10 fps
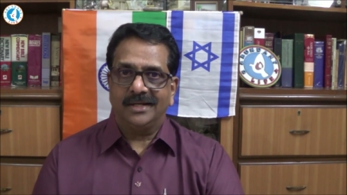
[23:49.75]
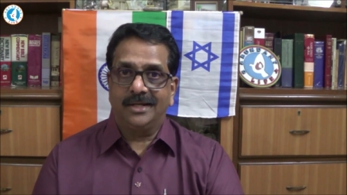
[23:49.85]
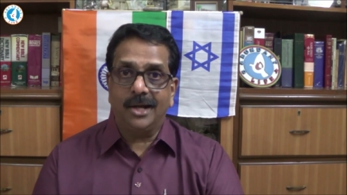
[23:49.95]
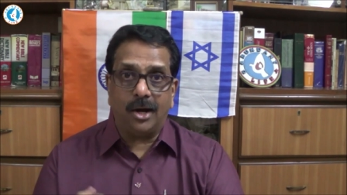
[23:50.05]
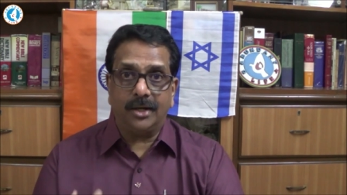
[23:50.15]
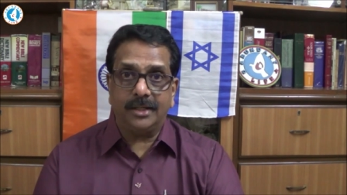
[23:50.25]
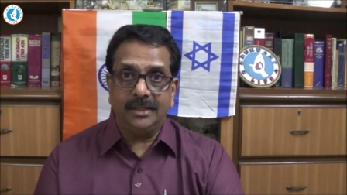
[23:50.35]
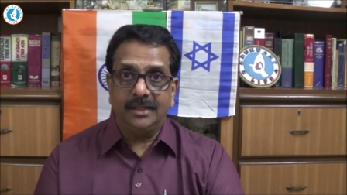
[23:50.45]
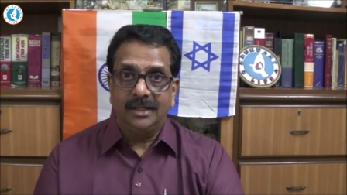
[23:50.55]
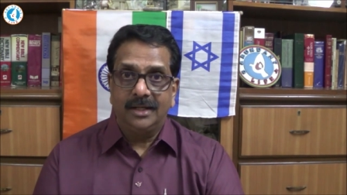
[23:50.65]

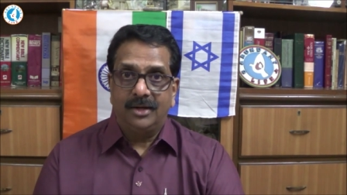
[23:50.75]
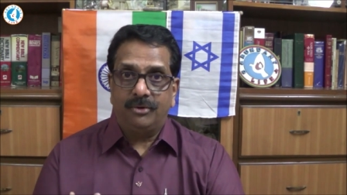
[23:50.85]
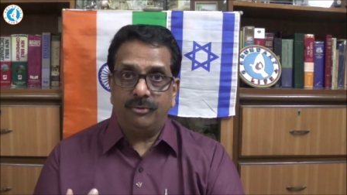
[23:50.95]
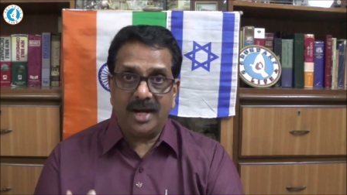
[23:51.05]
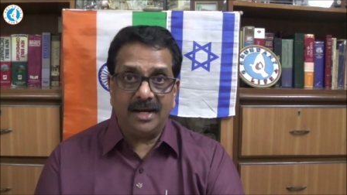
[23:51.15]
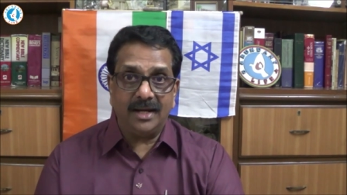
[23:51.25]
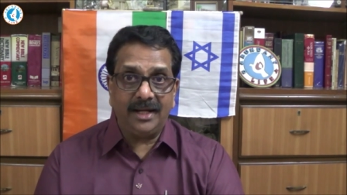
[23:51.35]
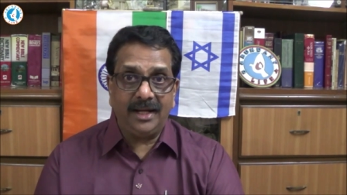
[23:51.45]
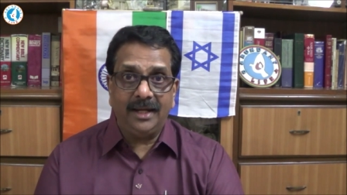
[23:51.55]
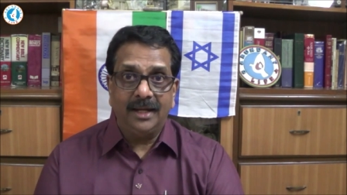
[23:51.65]
God
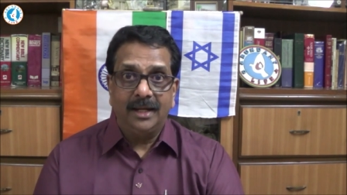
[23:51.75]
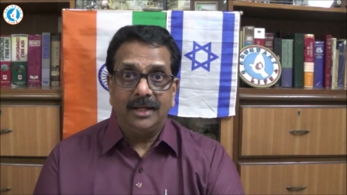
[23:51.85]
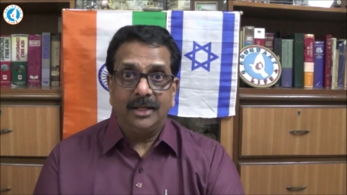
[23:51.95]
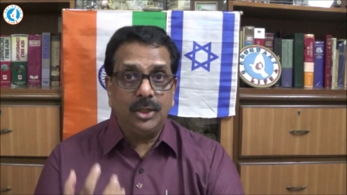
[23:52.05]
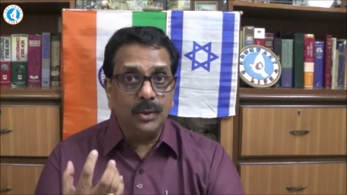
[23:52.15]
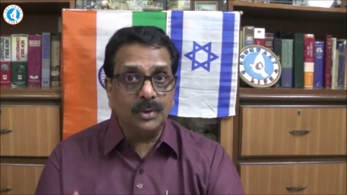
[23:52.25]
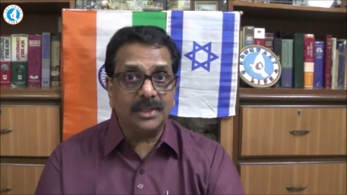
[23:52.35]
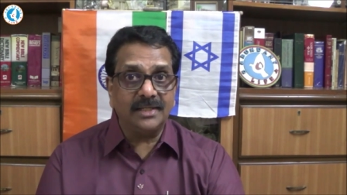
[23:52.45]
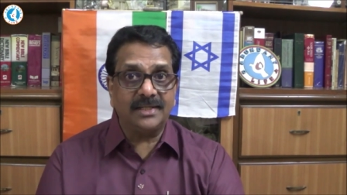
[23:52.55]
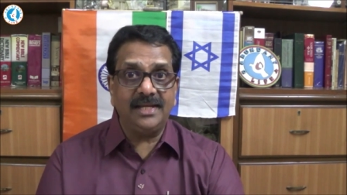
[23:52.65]
really
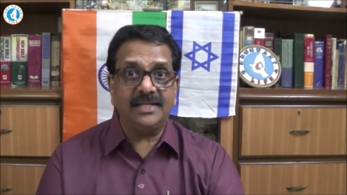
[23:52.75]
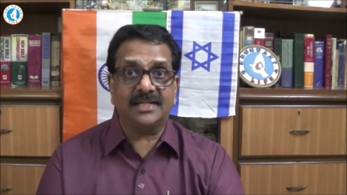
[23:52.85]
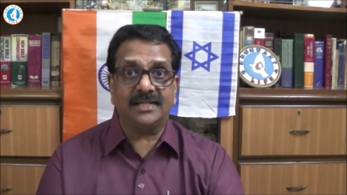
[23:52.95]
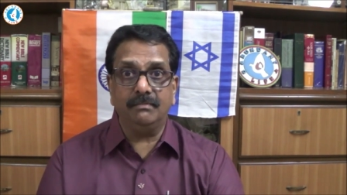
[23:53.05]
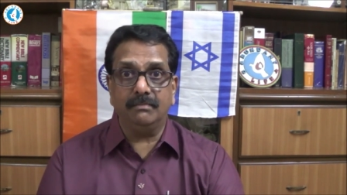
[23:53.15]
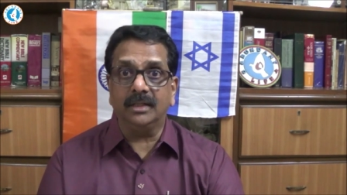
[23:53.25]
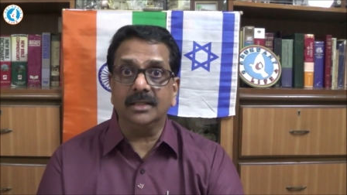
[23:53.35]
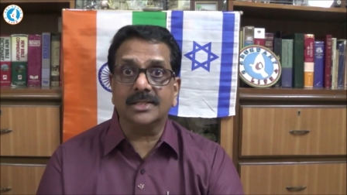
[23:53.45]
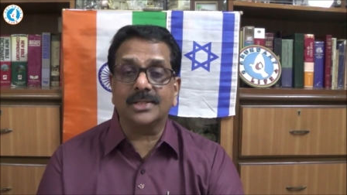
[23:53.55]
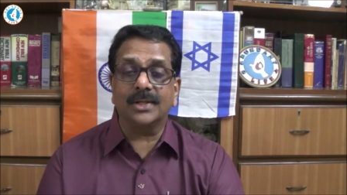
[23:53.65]
uses these
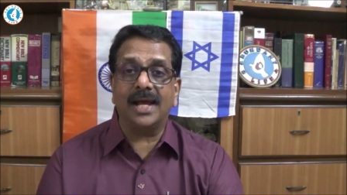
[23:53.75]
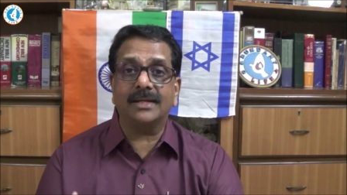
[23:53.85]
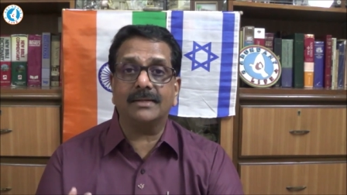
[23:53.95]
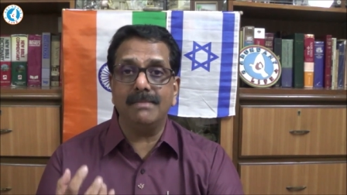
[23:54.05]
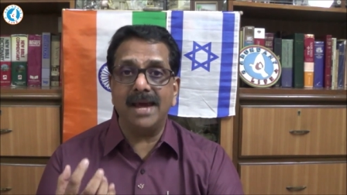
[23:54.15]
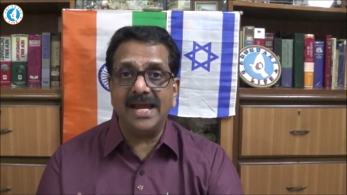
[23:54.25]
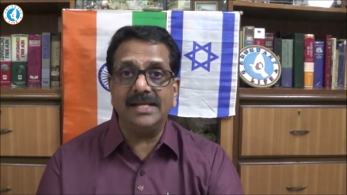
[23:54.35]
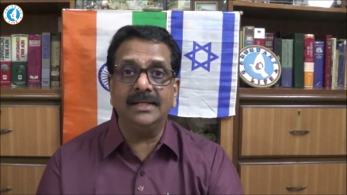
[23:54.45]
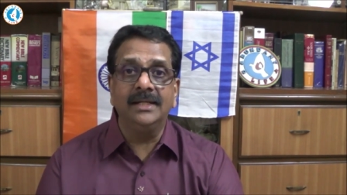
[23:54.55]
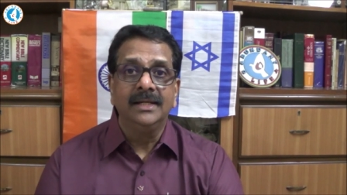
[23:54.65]
symbols so that
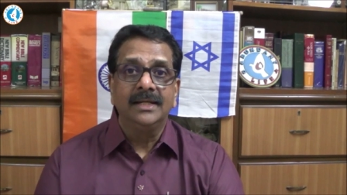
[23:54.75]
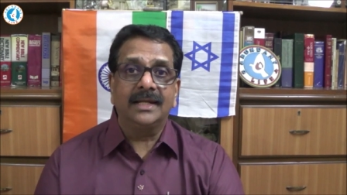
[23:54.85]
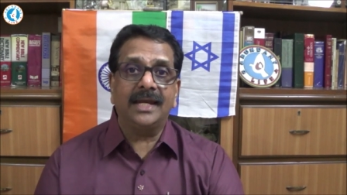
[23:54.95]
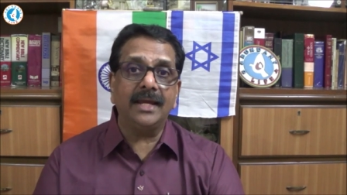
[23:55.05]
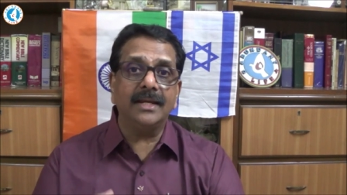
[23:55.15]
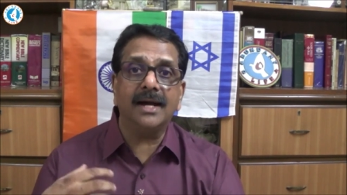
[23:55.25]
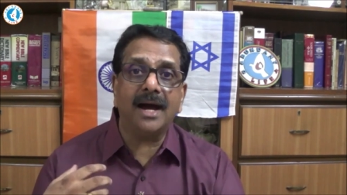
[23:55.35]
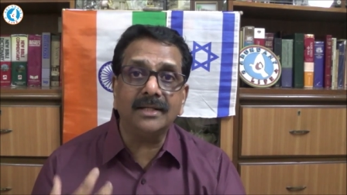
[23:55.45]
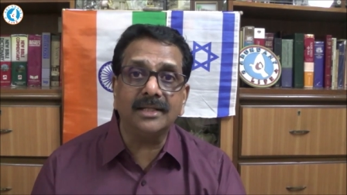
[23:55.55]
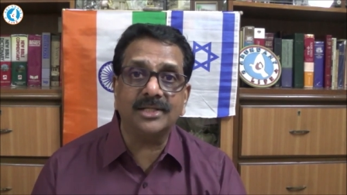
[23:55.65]
man can
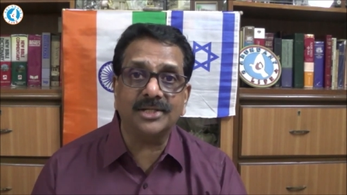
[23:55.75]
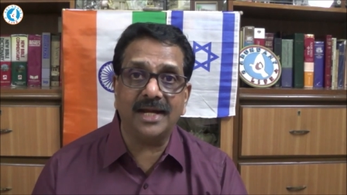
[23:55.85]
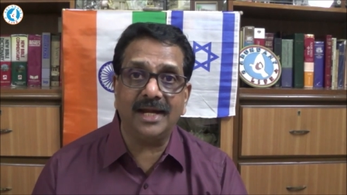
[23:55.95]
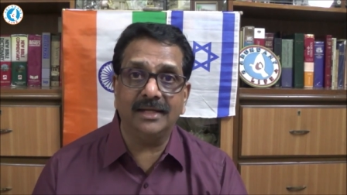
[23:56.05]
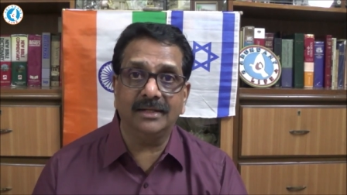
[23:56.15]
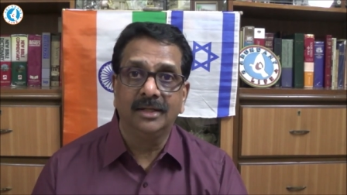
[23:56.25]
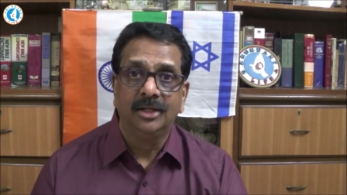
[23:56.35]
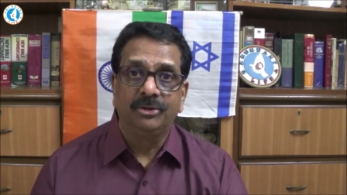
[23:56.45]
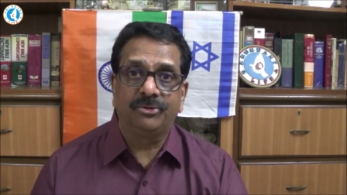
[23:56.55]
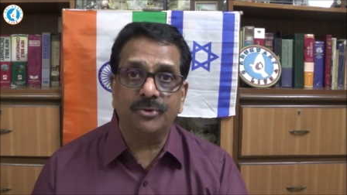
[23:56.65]
understand
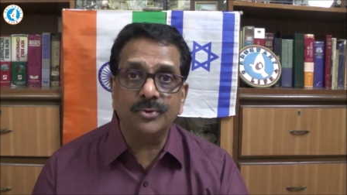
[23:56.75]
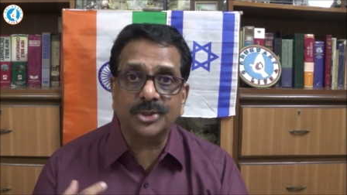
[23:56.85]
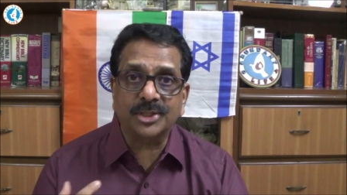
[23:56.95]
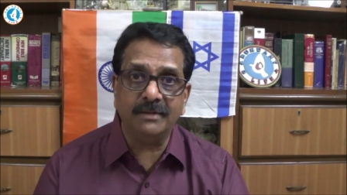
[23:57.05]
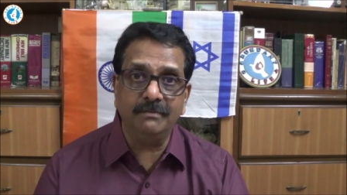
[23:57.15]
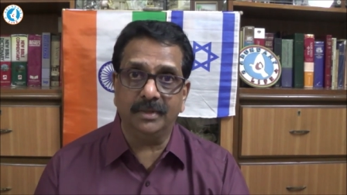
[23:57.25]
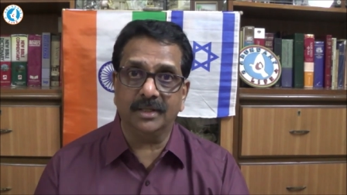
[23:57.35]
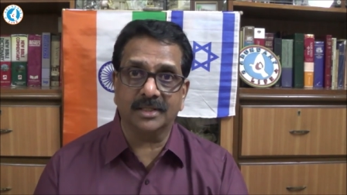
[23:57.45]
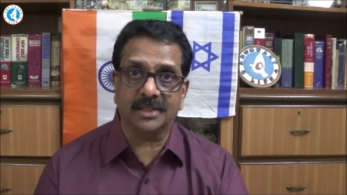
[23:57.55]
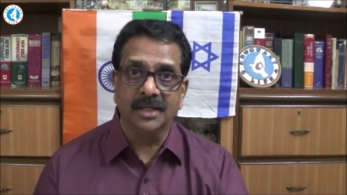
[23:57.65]
through
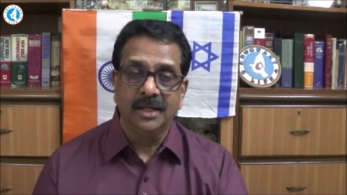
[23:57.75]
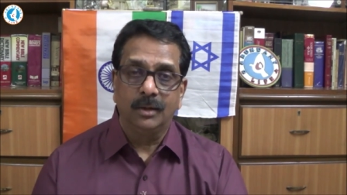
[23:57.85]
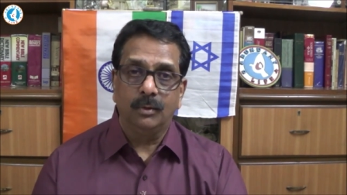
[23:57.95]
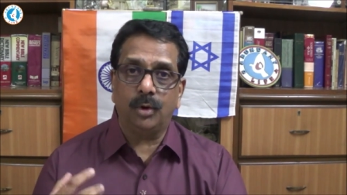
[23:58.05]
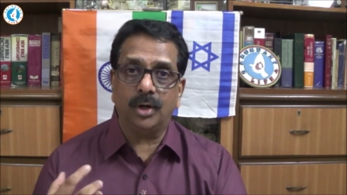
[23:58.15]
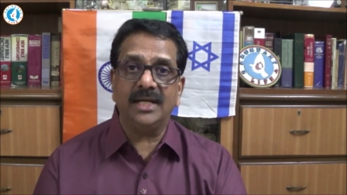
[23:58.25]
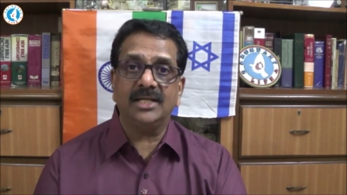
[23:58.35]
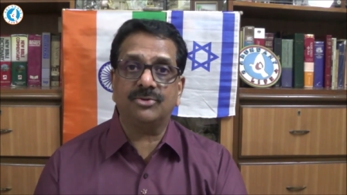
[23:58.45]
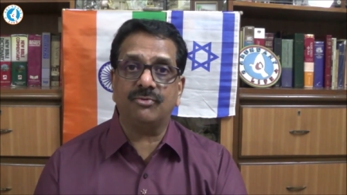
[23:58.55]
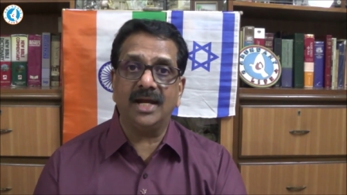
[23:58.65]
symbols what
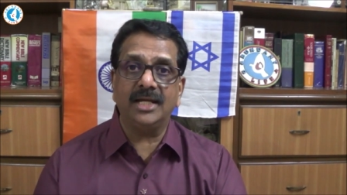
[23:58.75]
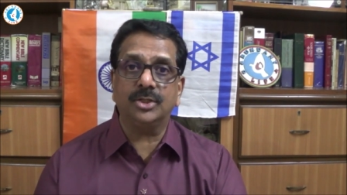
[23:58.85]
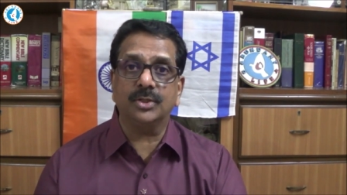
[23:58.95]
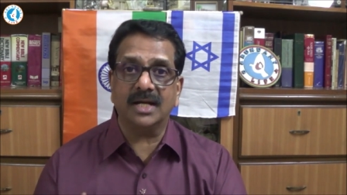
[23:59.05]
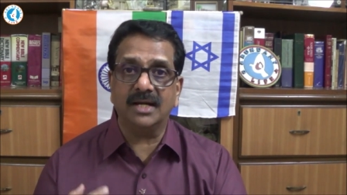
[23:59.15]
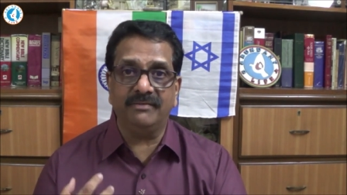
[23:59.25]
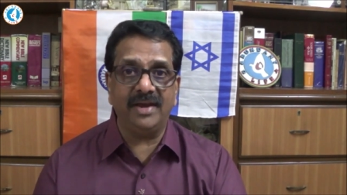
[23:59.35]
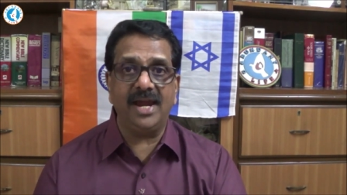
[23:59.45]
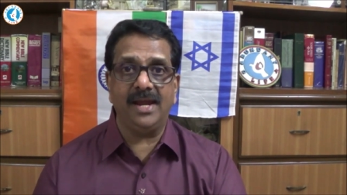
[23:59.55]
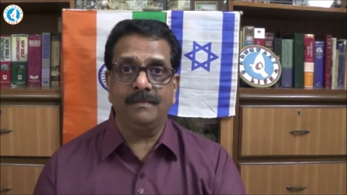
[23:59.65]
he's trying to
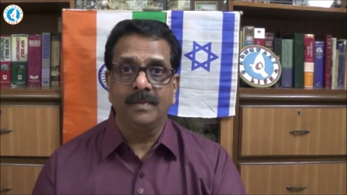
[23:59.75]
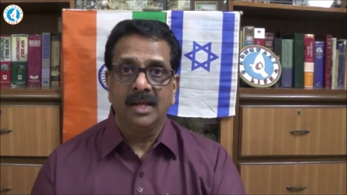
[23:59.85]
convey